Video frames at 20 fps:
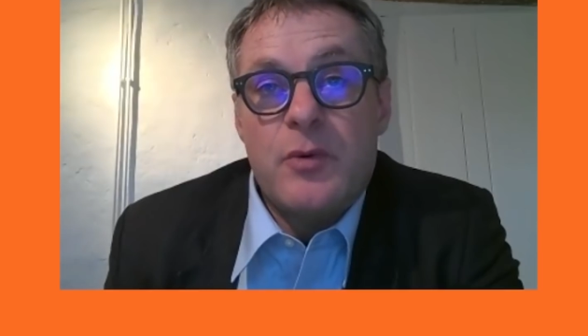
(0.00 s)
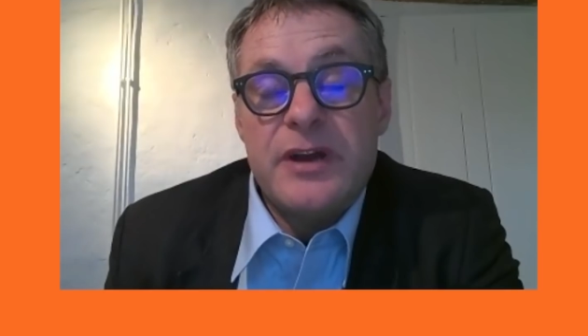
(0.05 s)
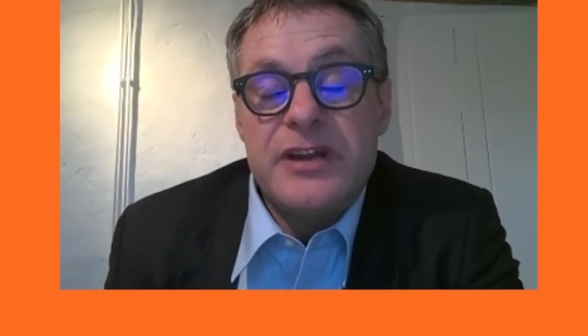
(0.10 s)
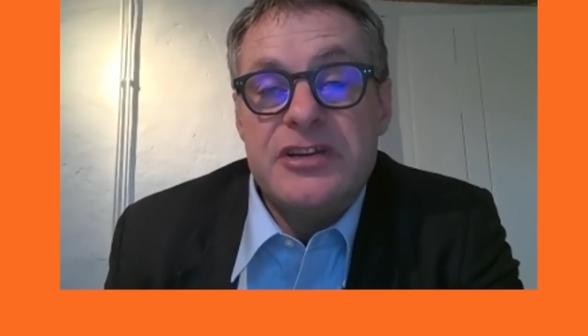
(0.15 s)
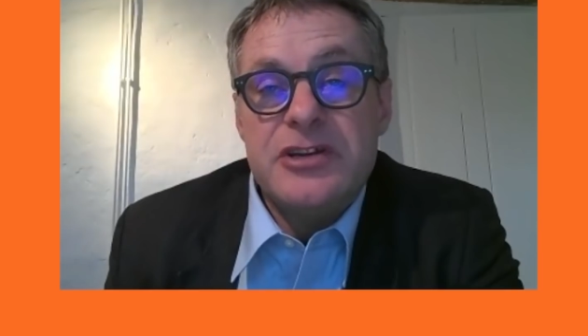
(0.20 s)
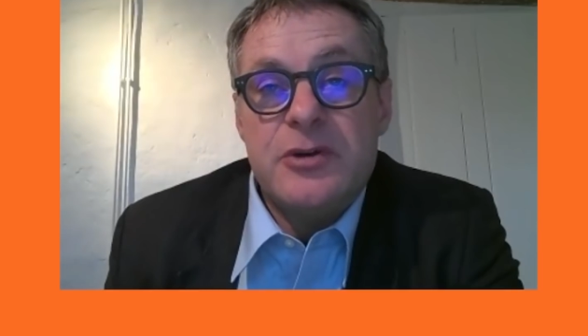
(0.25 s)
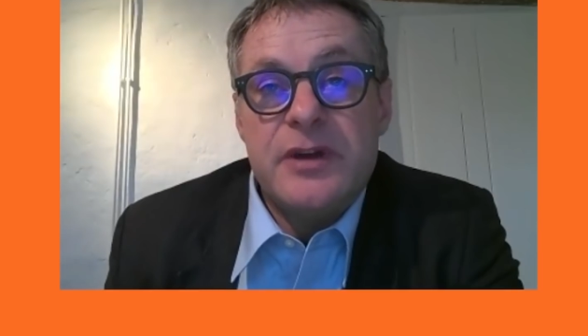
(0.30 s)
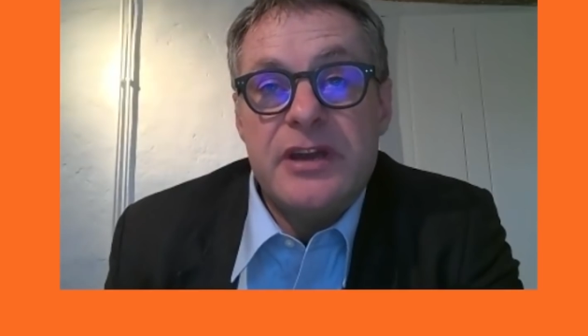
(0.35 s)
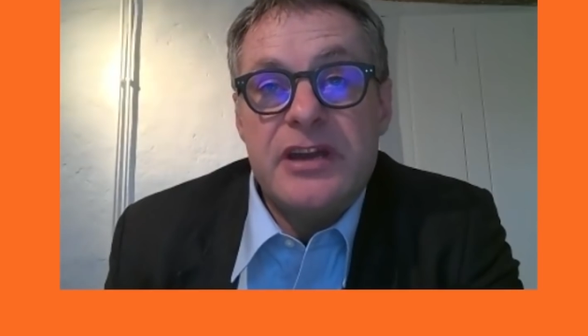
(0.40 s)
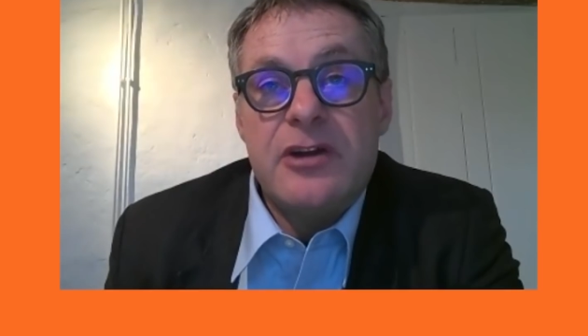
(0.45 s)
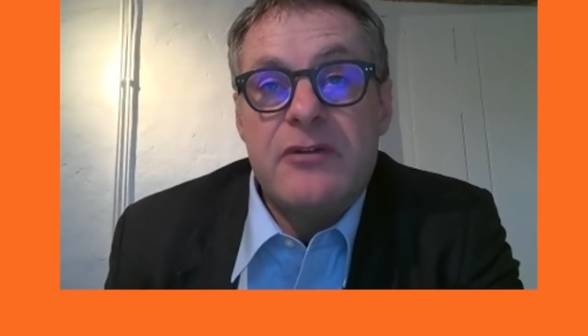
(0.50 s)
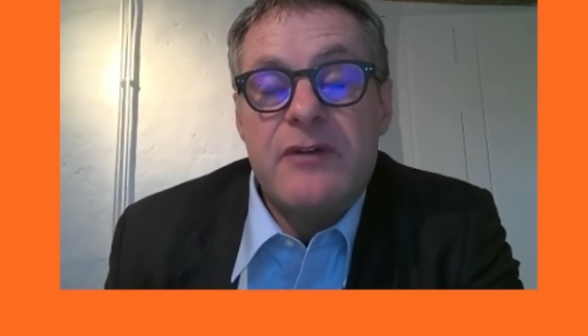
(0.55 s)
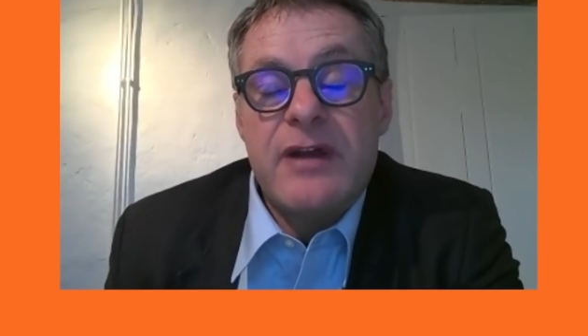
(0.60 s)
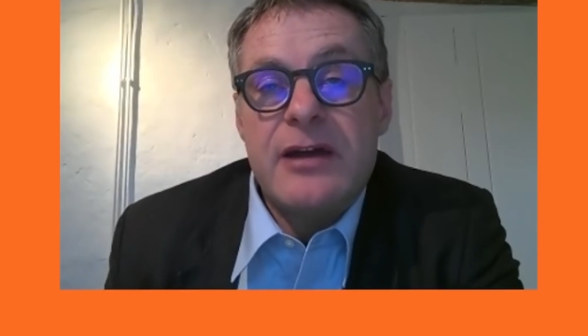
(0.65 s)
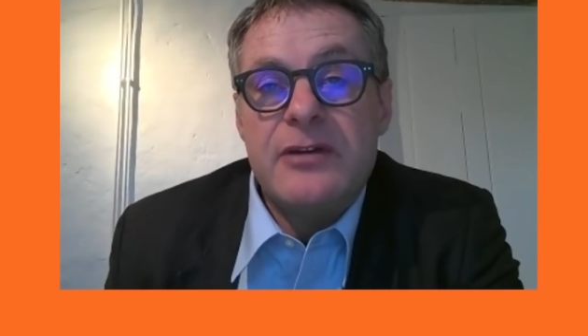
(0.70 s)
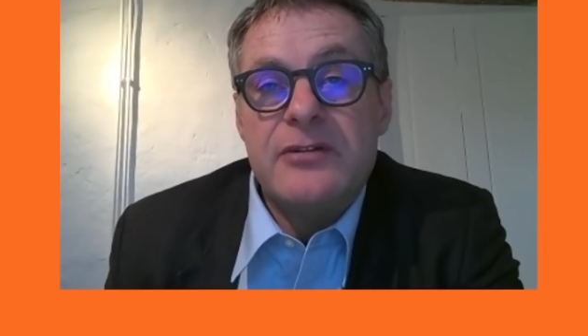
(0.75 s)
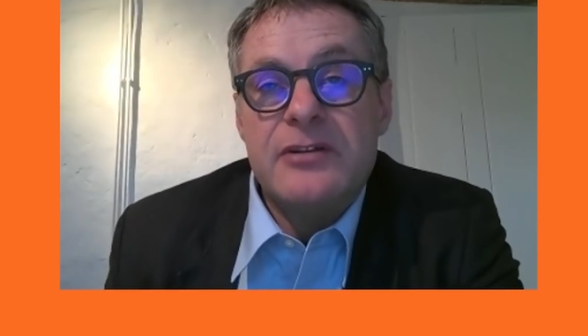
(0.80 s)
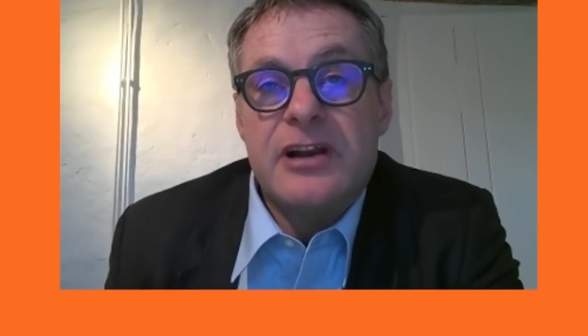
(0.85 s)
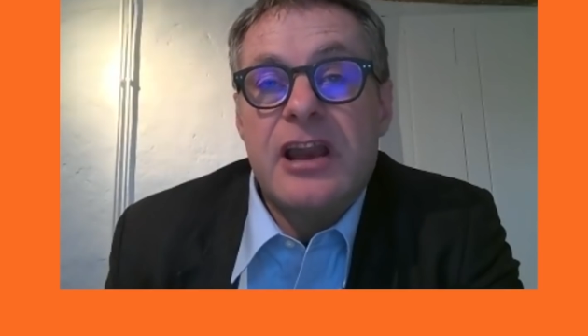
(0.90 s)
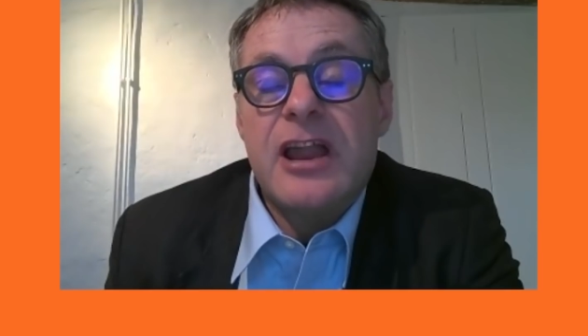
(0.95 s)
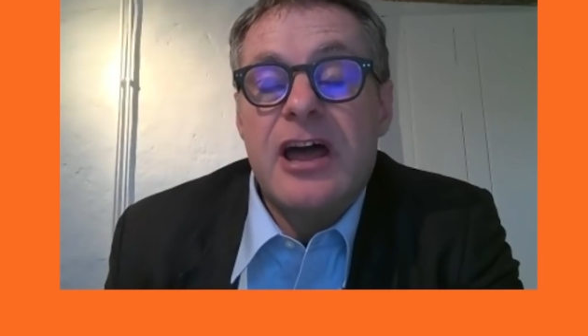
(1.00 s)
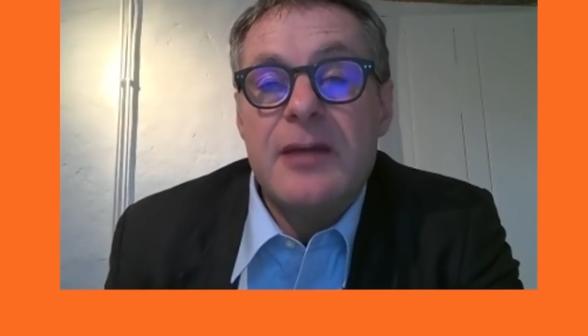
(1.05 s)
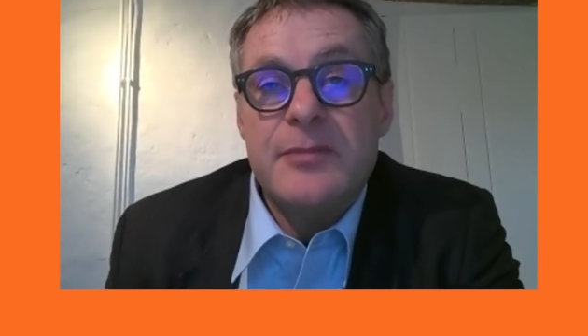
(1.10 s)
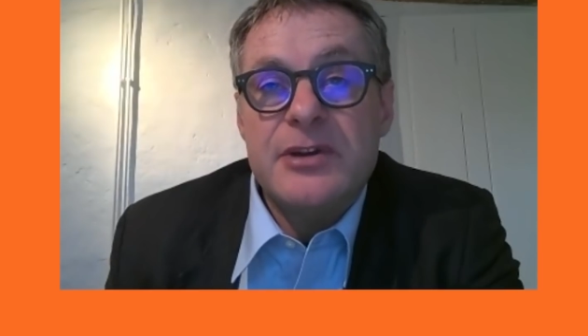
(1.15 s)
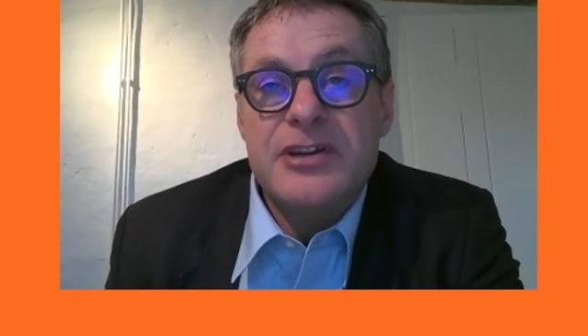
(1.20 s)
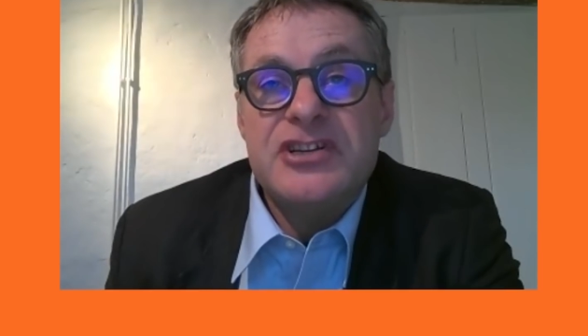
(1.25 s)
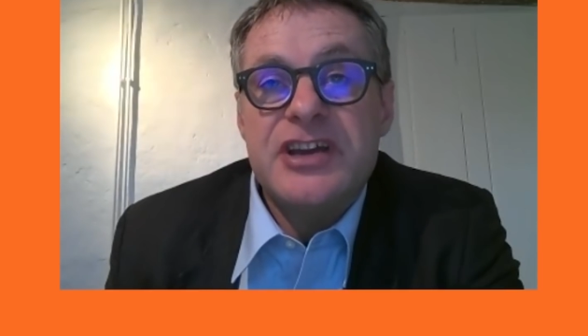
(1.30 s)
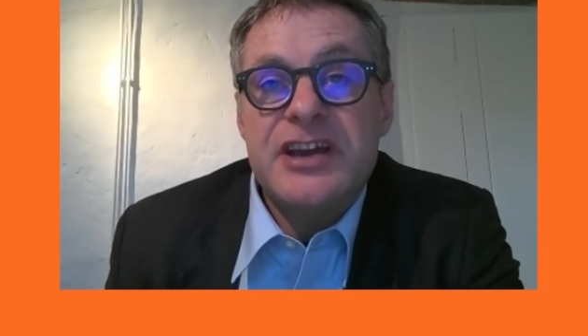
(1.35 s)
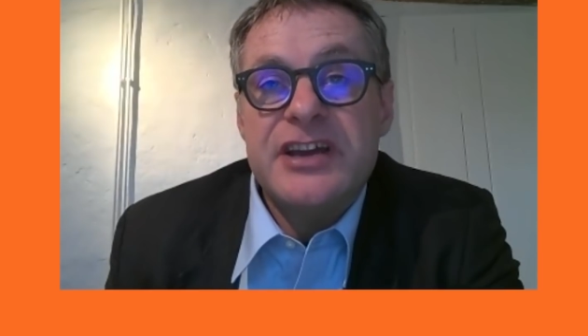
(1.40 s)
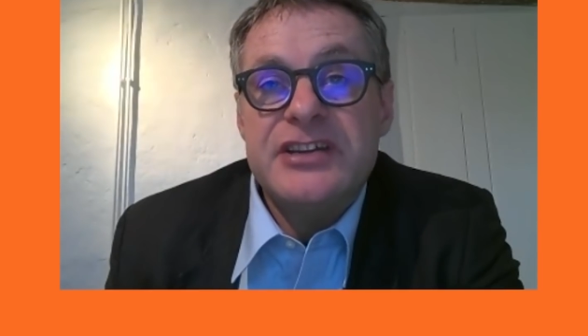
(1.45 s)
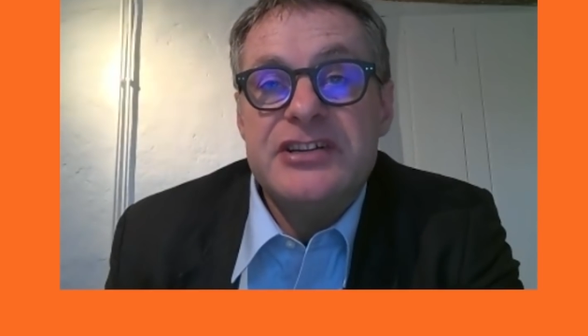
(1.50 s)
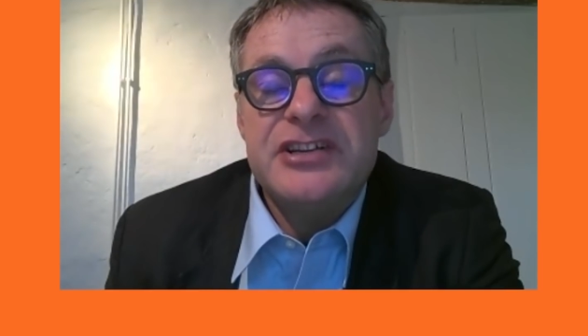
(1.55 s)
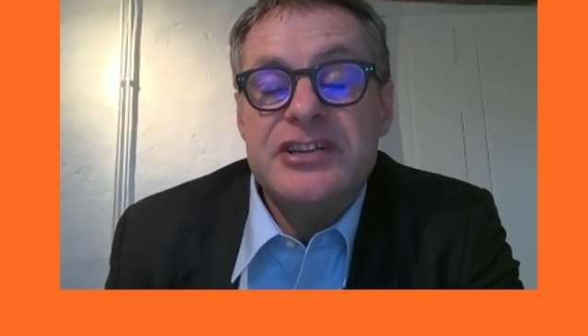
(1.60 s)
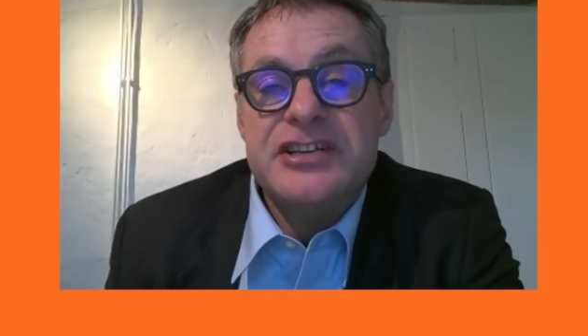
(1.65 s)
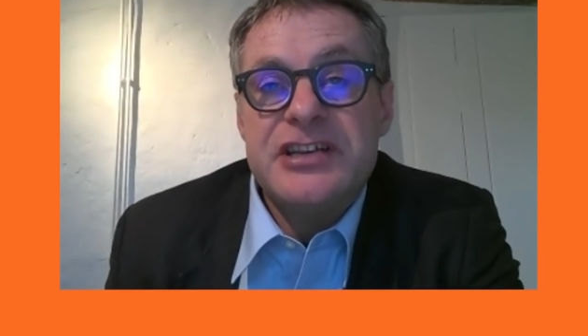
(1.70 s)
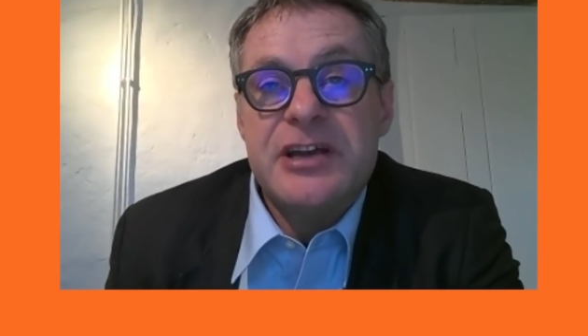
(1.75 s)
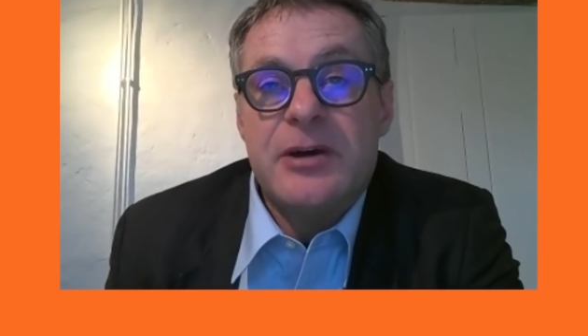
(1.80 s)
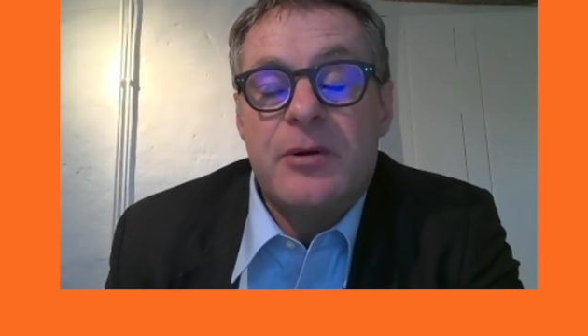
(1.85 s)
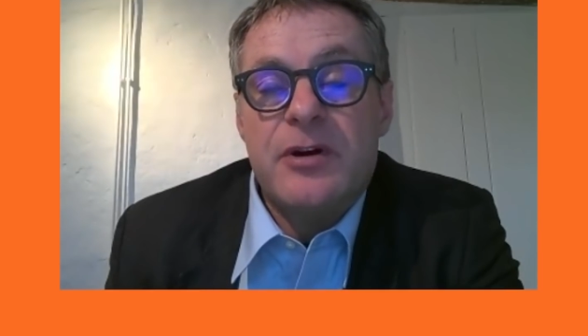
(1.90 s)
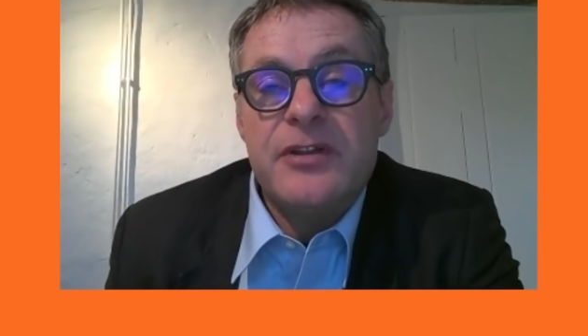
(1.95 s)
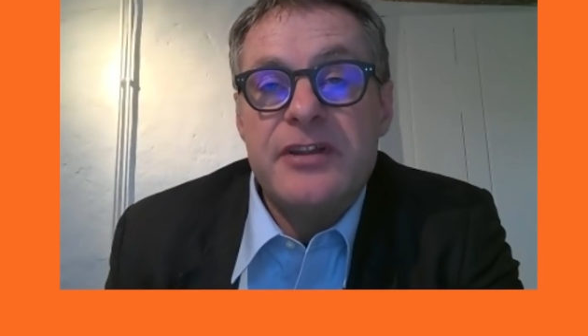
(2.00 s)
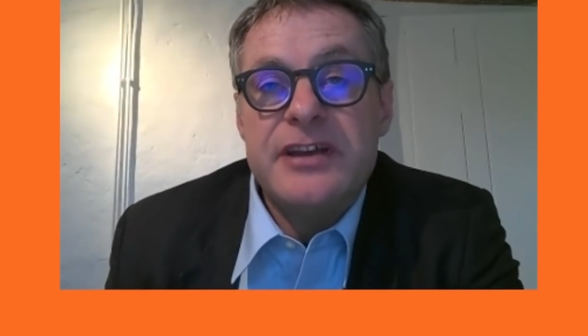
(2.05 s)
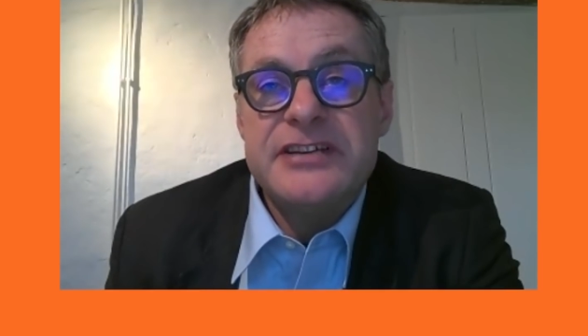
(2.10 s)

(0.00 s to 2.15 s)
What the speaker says: we're doing around climate change and so on.